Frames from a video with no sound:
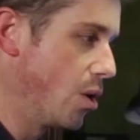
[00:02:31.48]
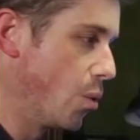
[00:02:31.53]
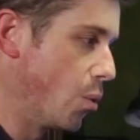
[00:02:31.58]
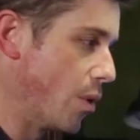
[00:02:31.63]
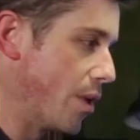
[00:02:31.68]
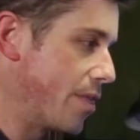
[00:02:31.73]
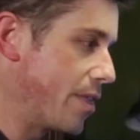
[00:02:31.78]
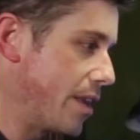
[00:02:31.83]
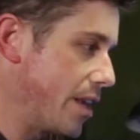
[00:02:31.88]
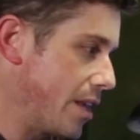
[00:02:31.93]

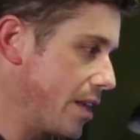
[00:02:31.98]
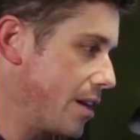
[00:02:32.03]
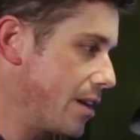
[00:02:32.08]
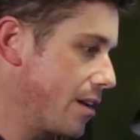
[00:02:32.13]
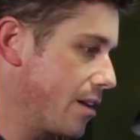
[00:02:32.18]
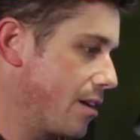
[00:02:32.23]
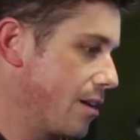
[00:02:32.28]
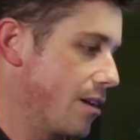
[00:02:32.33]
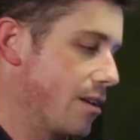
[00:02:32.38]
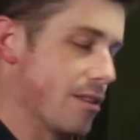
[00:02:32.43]

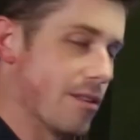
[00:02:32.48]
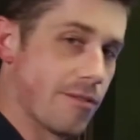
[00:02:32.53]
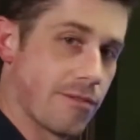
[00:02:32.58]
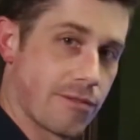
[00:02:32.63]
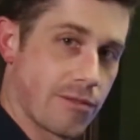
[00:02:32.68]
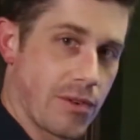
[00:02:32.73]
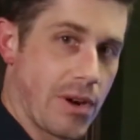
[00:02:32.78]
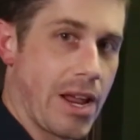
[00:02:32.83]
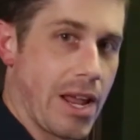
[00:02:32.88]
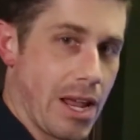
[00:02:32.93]
within the
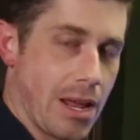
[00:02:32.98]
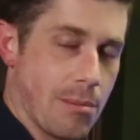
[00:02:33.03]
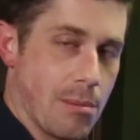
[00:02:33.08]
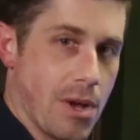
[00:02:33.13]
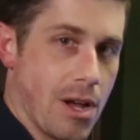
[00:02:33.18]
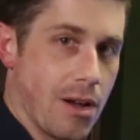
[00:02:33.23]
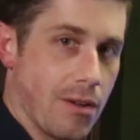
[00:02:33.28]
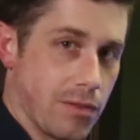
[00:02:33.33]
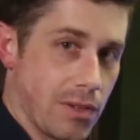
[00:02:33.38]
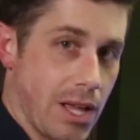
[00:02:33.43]
frame
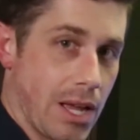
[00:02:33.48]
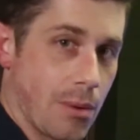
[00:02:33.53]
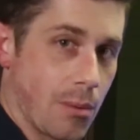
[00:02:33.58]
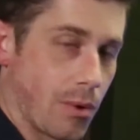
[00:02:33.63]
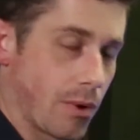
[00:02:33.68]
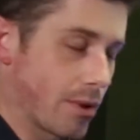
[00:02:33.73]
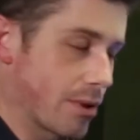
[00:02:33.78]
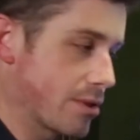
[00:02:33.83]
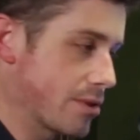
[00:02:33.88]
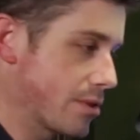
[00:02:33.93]
of
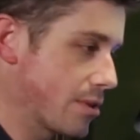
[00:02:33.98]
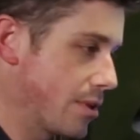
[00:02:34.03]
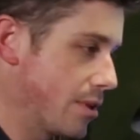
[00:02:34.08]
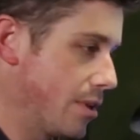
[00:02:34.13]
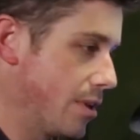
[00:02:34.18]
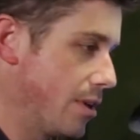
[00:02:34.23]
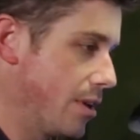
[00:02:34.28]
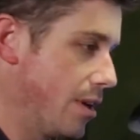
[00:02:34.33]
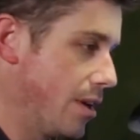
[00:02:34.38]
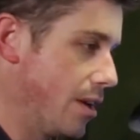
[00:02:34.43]
Lightworks,
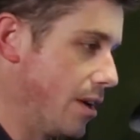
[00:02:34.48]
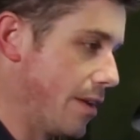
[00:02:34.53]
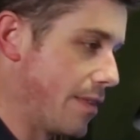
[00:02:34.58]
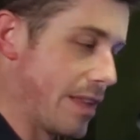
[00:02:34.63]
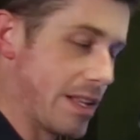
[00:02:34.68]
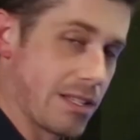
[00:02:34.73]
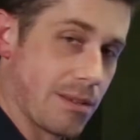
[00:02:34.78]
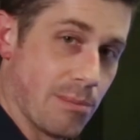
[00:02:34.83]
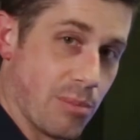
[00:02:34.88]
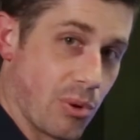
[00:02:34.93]
and
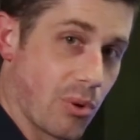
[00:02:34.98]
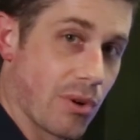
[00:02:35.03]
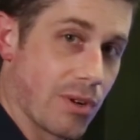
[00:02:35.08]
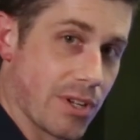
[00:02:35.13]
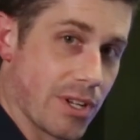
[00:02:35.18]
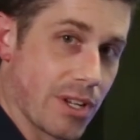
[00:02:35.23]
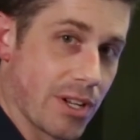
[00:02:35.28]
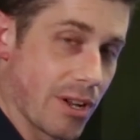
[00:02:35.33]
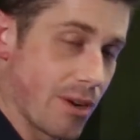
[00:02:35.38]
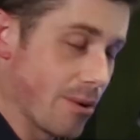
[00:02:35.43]
that's
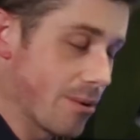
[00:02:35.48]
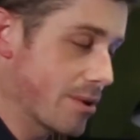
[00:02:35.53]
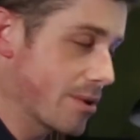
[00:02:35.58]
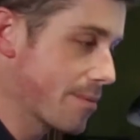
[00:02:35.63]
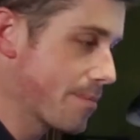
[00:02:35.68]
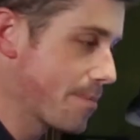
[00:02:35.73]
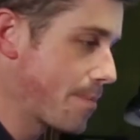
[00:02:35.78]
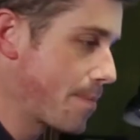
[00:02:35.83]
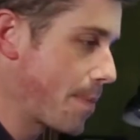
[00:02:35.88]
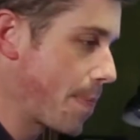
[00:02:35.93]
important to note.
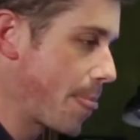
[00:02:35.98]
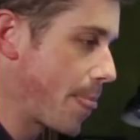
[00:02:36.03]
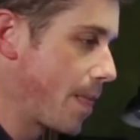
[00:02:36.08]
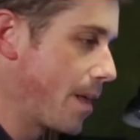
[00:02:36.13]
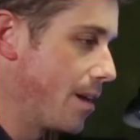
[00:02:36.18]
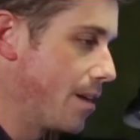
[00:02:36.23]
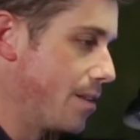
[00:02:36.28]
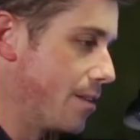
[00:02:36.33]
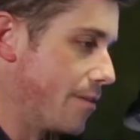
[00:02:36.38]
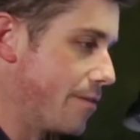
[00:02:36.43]

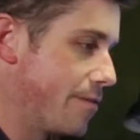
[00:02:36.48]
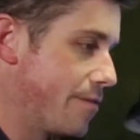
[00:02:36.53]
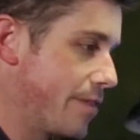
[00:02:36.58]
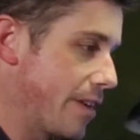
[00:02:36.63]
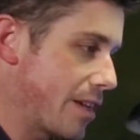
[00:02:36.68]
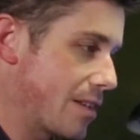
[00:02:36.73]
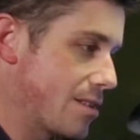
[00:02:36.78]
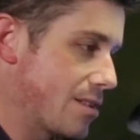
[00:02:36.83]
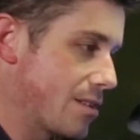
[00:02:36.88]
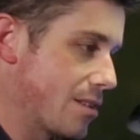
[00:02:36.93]
The
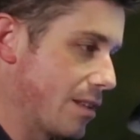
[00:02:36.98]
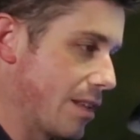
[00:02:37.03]
fixed